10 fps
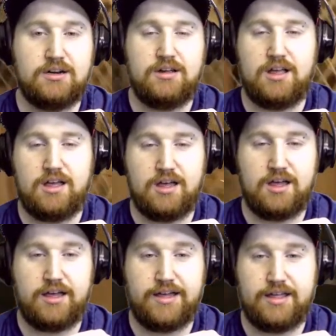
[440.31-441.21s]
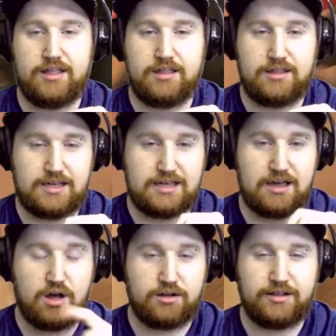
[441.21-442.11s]
Uh, the
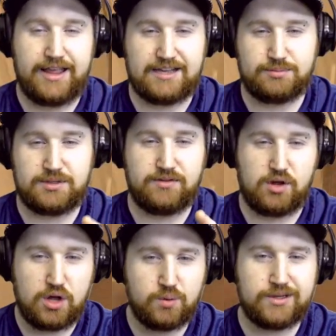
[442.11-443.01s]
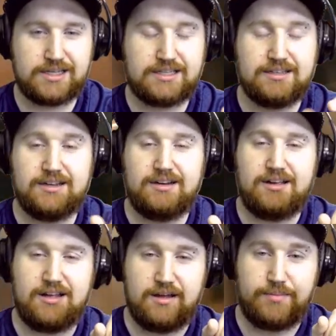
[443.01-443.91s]
last bit of the hallway,
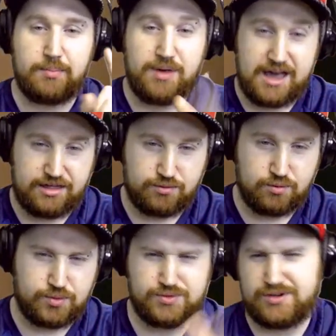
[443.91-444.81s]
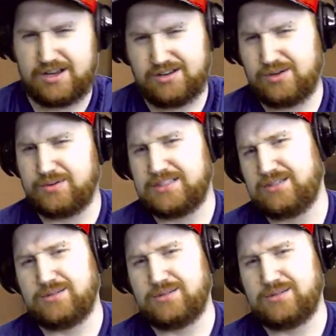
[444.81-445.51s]
um, the bathroom, which we're not gonna go into.